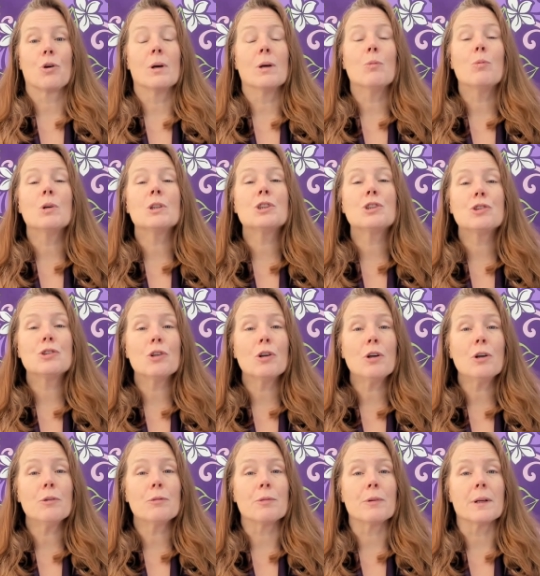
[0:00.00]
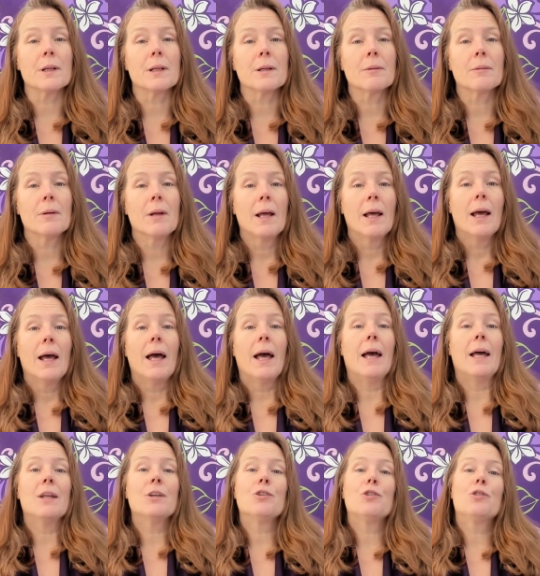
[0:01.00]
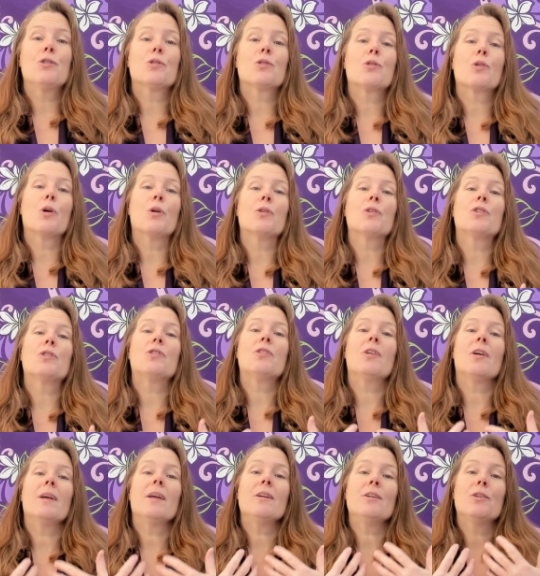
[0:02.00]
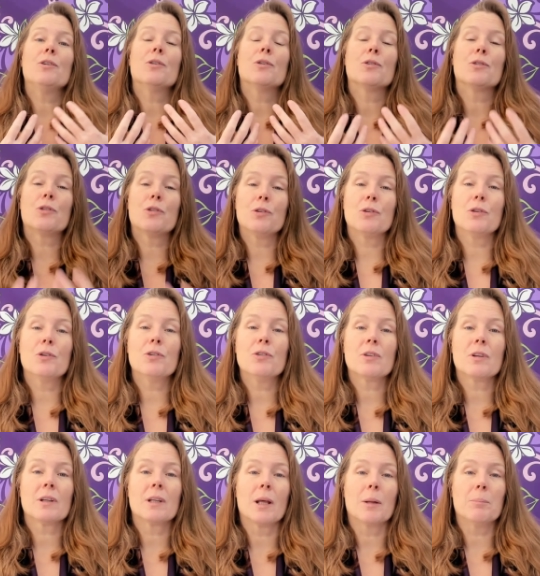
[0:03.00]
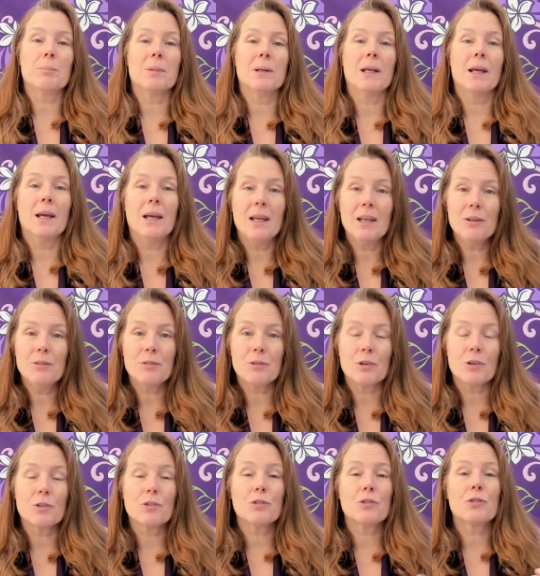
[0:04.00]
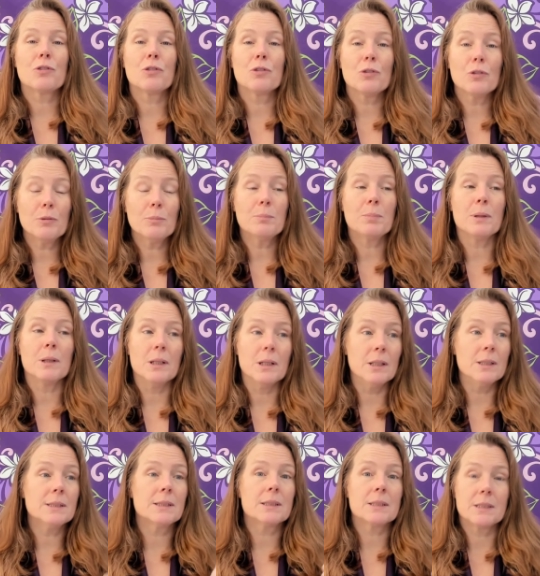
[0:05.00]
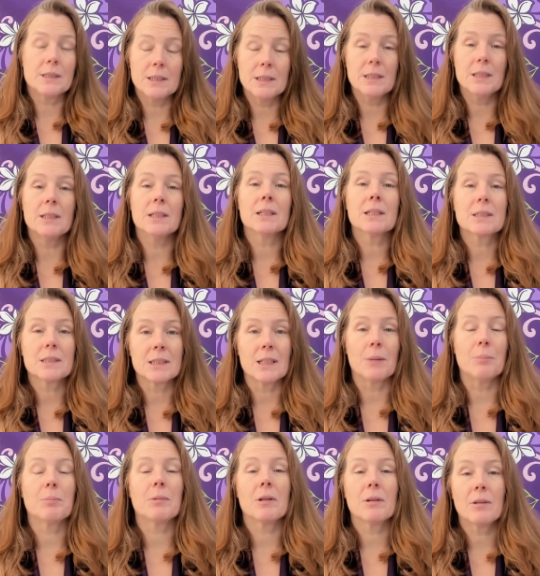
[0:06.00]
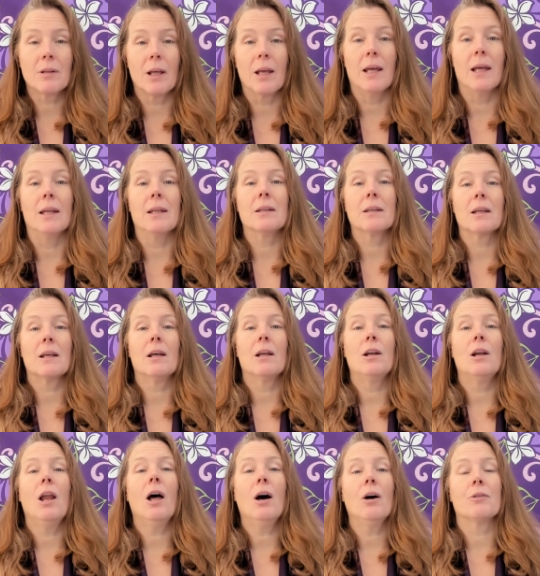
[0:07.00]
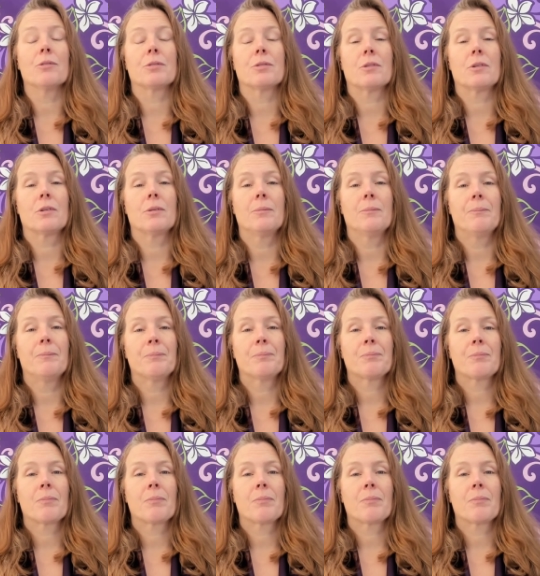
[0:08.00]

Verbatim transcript: So it was serving. And you continued using that behavior to be seen, accepted, and loved.